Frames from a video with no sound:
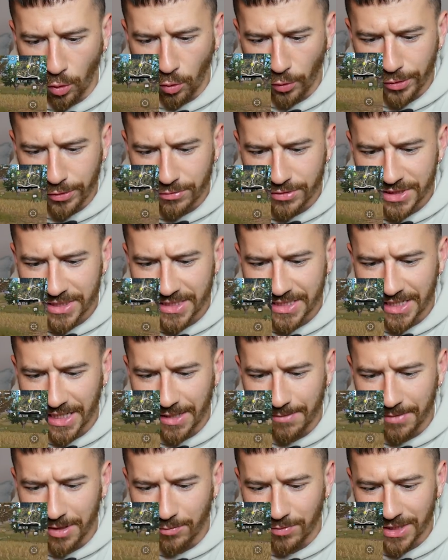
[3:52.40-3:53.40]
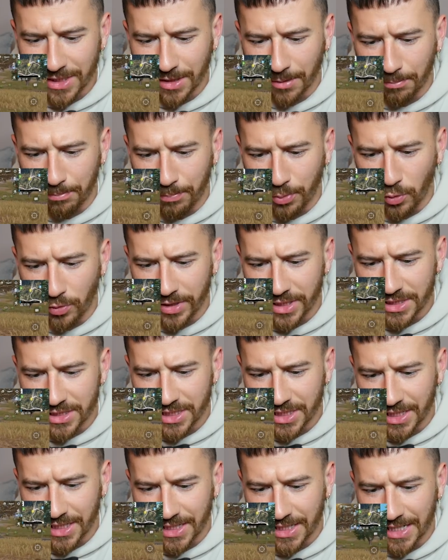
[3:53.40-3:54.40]
You see me with the booty
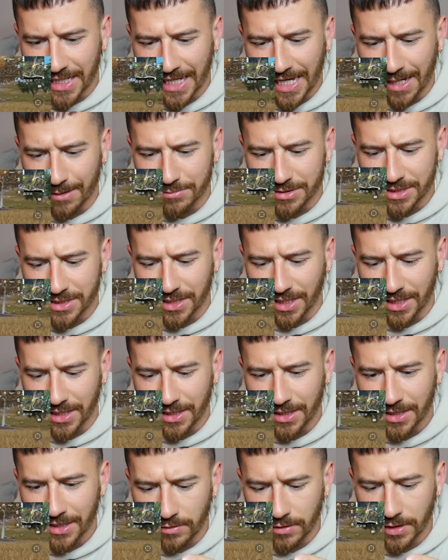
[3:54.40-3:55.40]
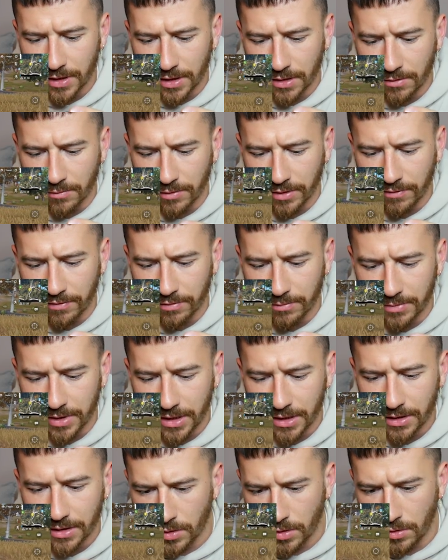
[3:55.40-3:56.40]
cheek clap, son? You ain't getting away from
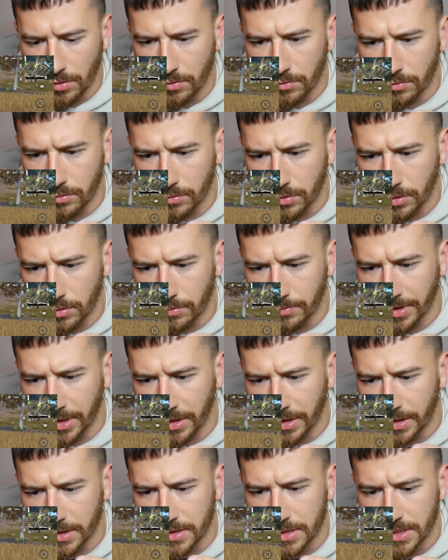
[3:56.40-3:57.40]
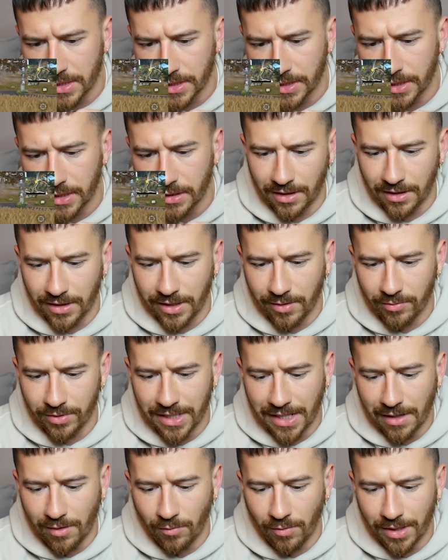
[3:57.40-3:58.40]
me. Oh, no, my thing slid. All right, we
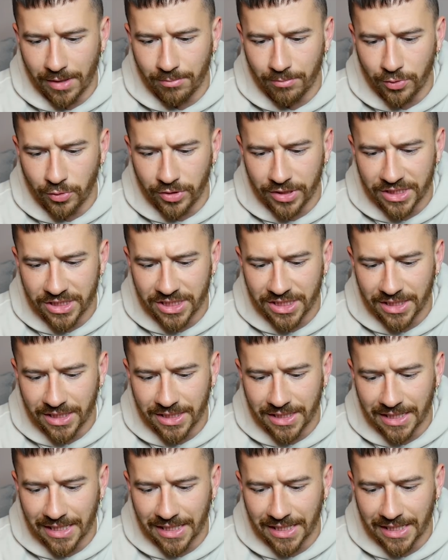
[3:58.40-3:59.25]
got one booty cheek